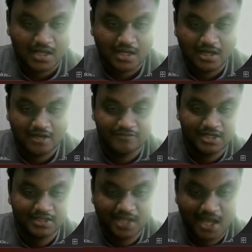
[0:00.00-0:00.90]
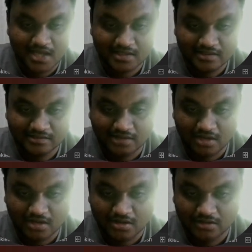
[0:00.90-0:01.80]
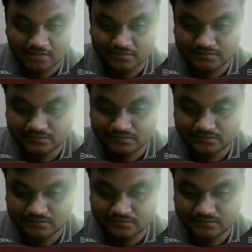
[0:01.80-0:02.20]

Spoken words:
where the error is occurred.